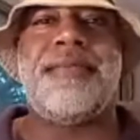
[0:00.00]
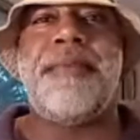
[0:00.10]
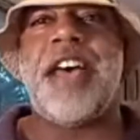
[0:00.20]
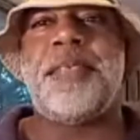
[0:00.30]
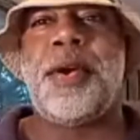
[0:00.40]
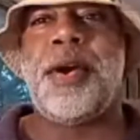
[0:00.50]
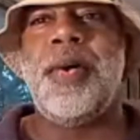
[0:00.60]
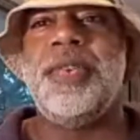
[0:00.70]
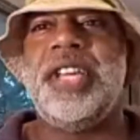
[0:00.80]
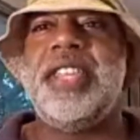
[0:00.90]
Passport
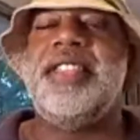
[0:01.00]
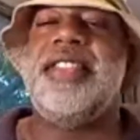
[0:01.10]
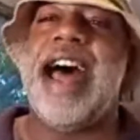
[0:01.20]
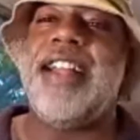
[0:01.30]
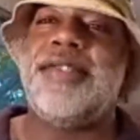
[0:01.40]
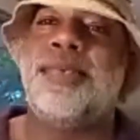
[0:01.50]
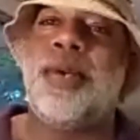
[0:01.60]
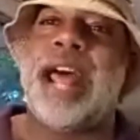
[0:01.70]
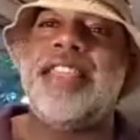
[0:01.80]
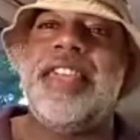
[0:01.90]
OG, that's
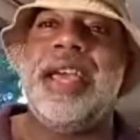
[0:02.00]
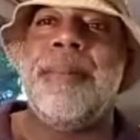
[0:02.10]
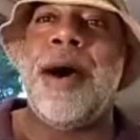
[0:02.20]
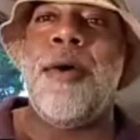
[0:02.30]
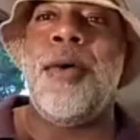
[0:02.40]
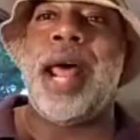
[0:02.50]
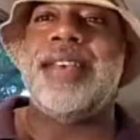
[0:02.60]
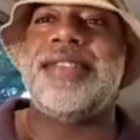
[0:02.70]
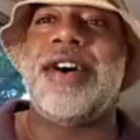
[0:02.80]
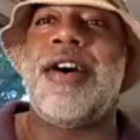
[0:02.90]
what I think about what I
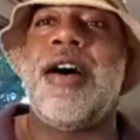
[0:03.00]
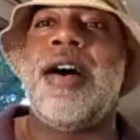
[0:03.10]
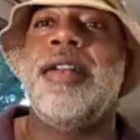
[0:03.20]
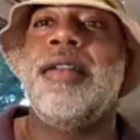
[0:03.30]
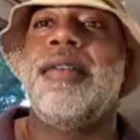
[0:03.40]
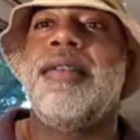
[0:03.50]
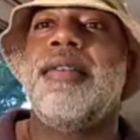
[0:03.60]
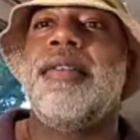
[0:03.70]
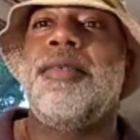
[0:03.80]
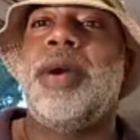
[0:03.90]
saw
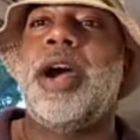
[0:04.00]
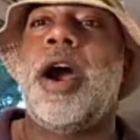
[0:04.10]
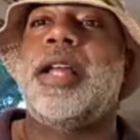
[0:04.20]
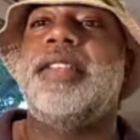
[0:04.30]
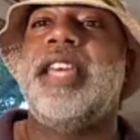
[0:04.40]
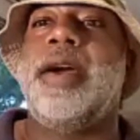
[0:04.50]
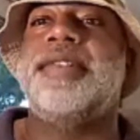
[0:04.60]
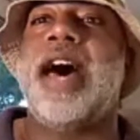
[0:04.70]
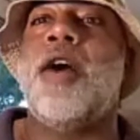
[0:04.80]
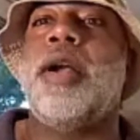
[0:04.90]
regarding
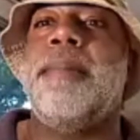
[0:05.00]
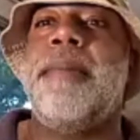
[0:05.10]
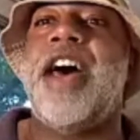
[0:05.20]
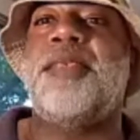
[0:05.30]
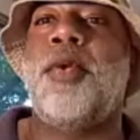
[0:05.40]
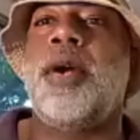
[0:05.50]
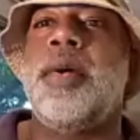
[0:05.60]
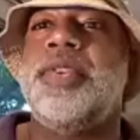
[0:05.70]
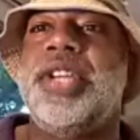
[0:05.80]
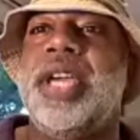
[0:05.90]
Terrance Howard. And Passport
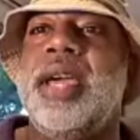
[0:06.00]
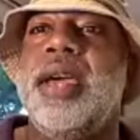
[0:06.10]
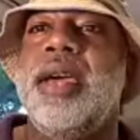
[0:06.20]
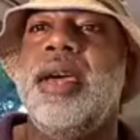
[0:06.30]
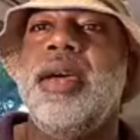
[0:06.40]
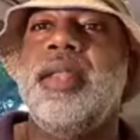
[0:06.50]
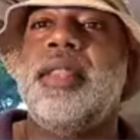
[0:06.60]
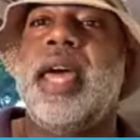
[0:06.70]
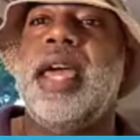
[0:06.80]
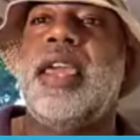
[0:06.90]
OG,
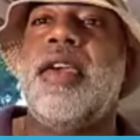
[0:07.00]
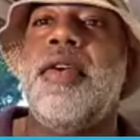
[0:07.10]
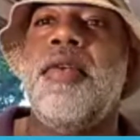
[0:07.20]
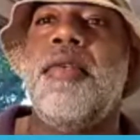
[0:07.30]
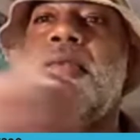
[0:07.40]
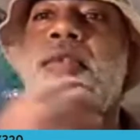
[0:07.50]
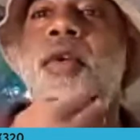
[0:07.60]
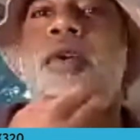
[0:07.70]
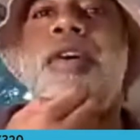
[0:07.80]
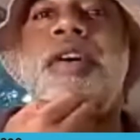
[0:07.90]
thank you
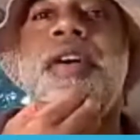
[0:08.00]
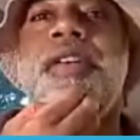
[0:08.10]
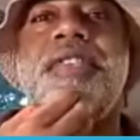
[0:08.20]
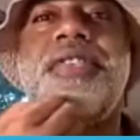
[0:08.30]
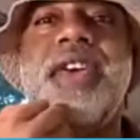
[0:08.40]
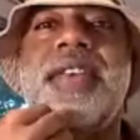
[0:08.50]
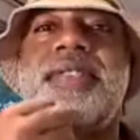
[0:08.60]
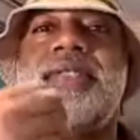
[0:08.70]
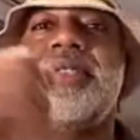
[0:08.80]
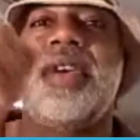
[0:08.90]
for
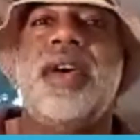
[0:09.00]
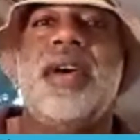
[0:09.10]
this.